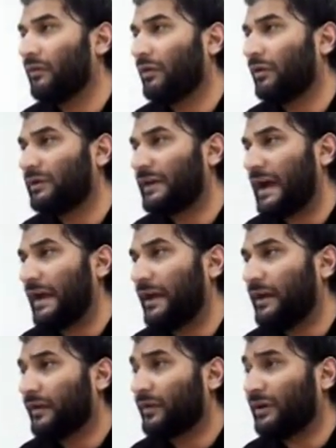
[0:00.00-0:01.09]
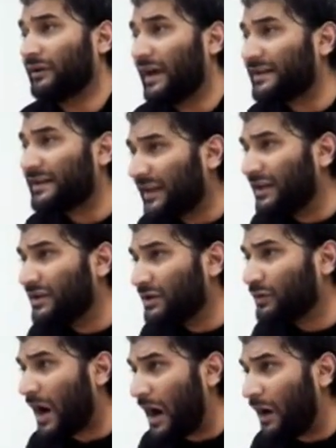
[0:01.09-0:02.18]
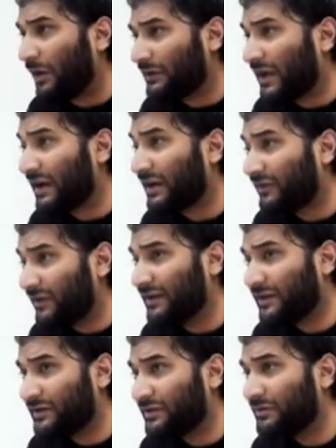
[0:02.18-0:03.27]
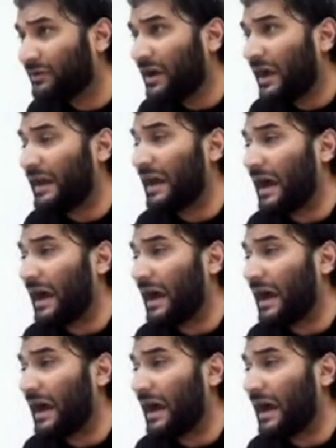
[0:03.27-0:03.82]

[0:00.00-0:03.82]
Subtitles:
We will all die. So Allah is telling you how Allah created you